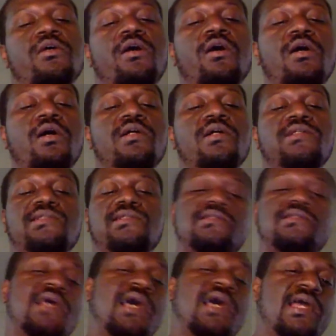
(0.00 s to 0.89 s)

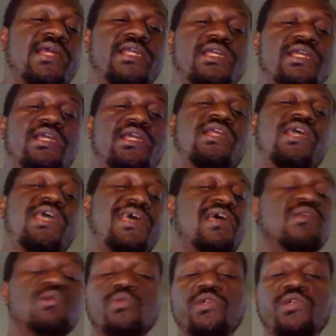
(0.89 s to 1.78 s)
society. And
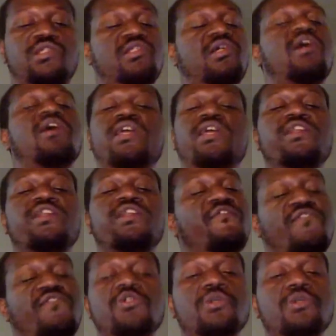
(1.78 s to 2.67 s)
as we start
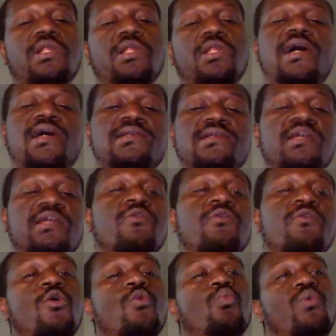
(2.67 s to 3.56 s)
individualizing,
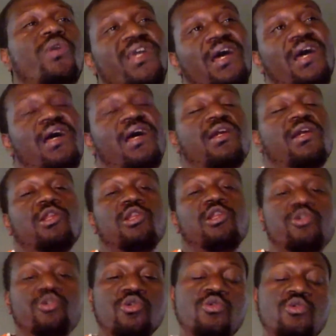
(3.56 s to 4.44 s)
we kind of
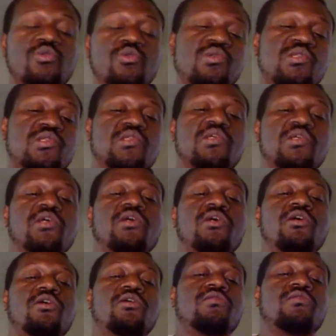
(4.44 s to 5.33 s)
lose
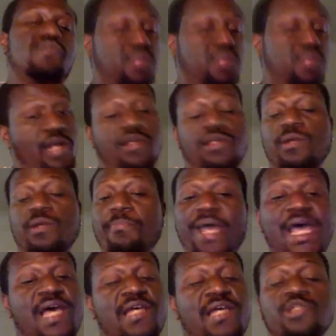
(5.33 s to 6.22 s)
our
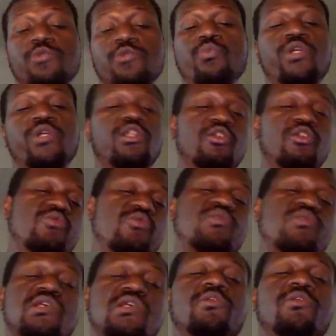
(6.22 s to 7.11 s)
compassion. We lose
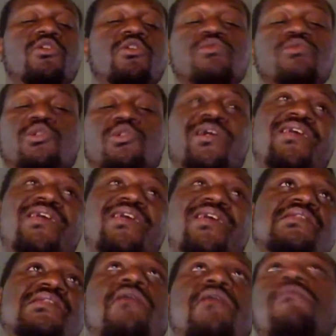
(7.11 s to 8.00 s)
some of those strings.
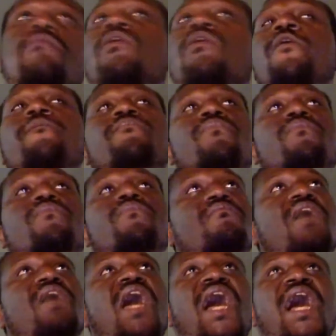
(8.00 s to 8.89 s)
Now,
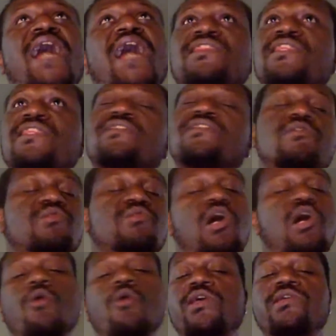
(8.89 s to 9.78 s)
I think there's
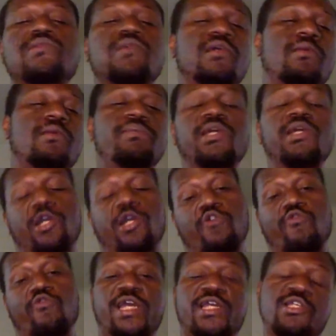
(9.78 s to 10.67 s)
always going to be a
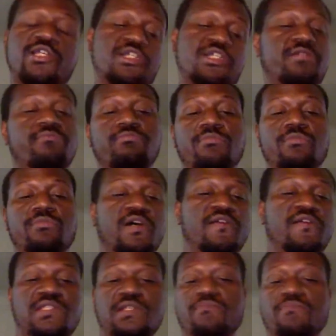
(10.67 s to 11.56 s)
correction
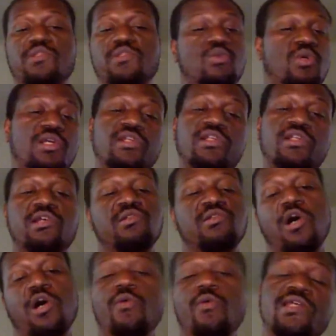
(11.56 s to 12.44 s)
of some sort. There's
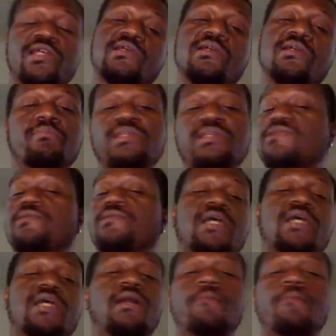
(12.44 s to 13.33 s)
always going to be some
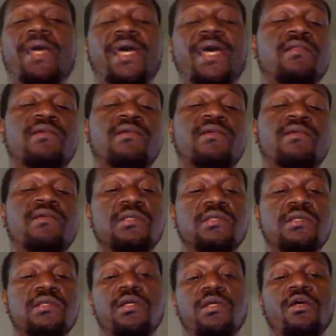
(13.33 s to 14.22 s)
kind of
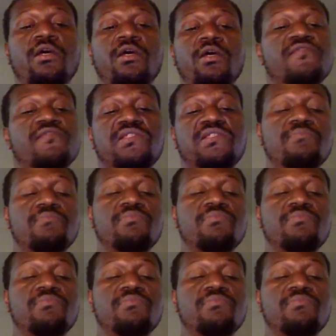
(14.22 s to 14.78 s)
balance of some